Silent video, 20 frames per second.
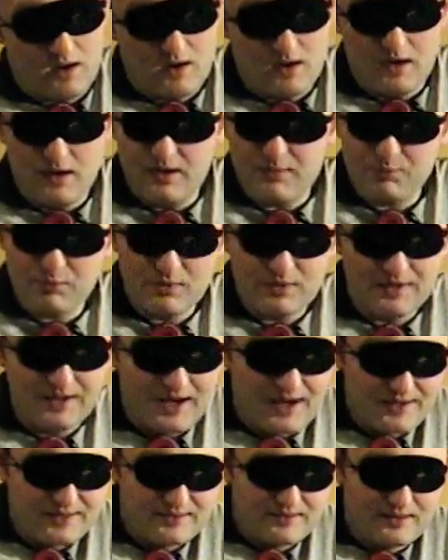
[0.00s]
he really
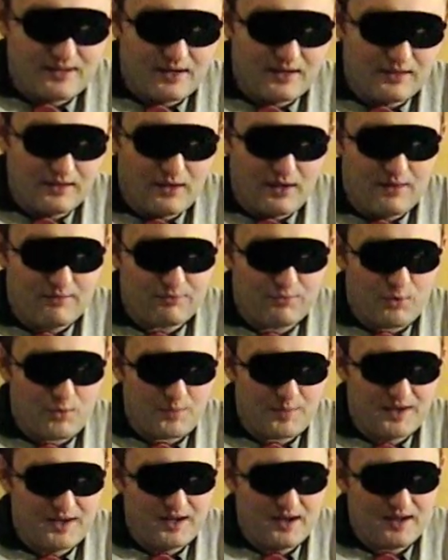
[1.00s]
hasn't done a lot for
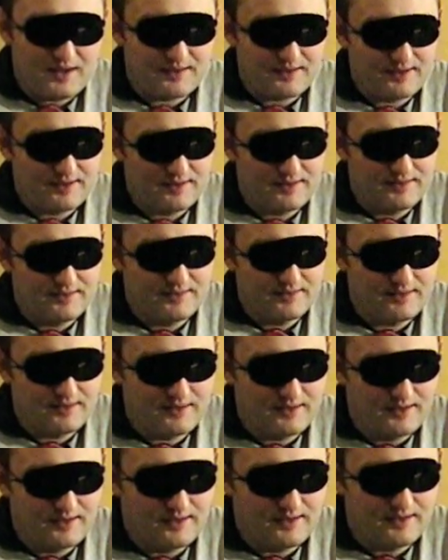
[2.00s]
me yet.
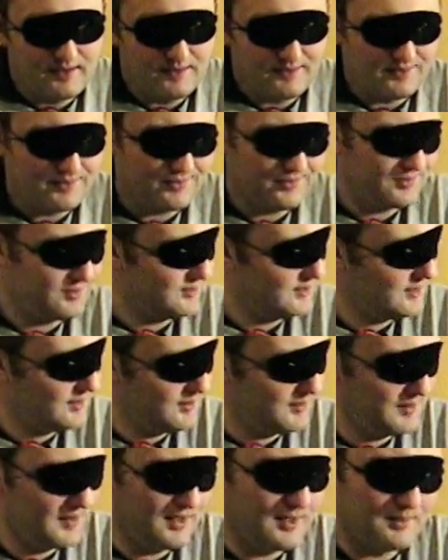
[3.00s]
I
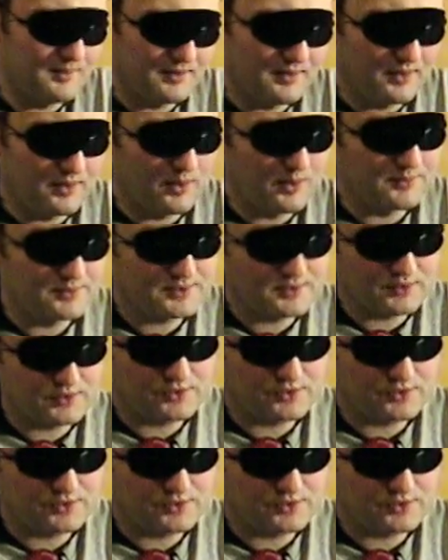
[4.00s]
mean, I'm still